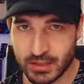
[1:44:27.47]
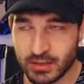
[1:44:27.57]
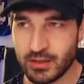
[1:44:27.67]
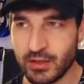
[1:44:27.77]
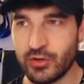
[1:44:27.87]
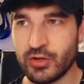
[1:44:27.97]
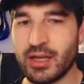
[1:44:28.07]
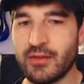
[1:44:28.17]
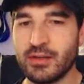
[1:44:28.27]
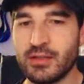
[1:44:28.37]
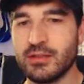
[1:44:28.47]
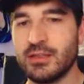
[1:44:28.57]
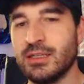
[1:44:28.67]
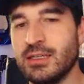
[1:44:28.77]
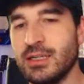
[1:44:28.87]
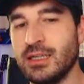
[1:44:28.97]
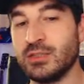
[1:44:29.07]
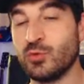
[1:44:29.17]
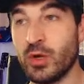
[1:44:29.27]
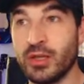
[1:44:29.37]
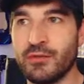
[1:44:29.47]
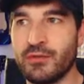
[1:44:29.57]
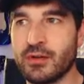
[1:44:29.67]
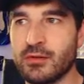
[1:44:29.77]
you're having, it's way difficult